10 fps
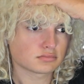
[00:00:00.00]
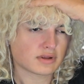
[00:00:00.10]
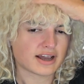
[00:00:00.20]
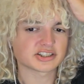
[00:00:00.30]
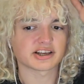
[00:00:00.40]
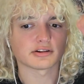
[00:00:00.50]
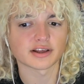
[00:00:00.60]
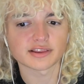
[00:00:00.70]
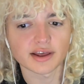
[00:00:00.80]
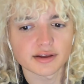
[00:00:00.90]
Actually, I don't
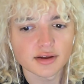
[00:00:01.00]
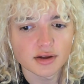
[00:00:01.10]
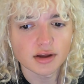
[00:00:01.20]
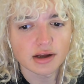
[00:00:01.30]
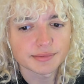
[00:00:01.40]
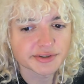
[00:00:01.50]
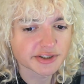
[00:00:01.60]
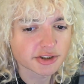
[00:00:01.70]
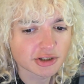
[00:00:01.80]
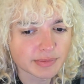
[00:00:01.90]
like that. I'm just gonna
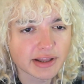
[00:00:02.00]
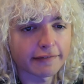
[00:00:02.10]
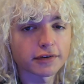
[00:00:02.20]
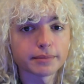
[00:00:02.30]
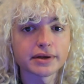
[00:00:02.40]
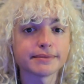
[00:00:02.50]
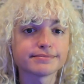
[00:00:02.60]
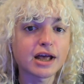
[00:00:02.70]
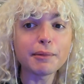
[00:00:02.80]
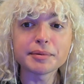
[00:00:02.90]
charge my light for a bit.
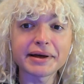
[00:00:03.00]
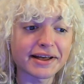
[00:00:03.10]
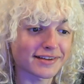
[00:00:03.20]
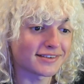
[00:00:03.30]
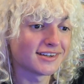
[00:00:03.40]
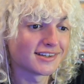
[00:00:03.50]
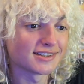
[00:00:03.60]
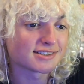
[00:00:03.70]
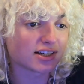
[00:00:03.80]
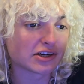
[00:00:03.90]
I'll be back.
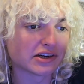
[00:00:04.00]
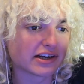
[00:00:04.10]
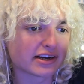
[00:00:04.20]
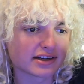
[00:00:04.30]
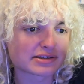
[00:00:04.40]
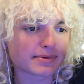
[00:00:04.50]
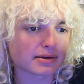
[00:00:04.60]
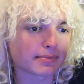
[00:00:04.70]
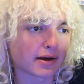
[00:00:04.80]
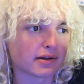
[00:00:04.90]
Sorry, I didn't
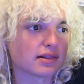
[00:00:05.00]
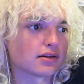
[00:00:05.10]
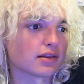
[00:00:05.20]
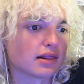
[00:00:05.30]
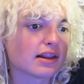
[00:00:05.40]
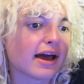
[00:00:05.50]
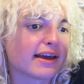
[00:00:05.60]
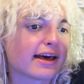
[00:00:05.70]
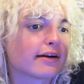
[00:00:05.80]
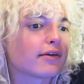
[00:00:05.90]
expect my
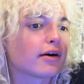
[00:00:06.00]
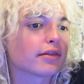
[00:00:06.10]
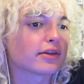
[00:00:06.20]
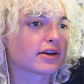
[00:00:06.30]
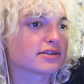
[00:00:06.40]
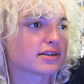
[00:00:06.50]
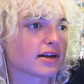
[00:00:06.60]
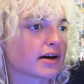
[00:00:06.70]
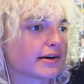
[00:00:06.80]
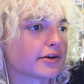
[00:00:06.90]
light, out of all things, to
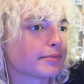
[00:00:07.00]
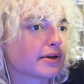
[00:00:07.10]
die on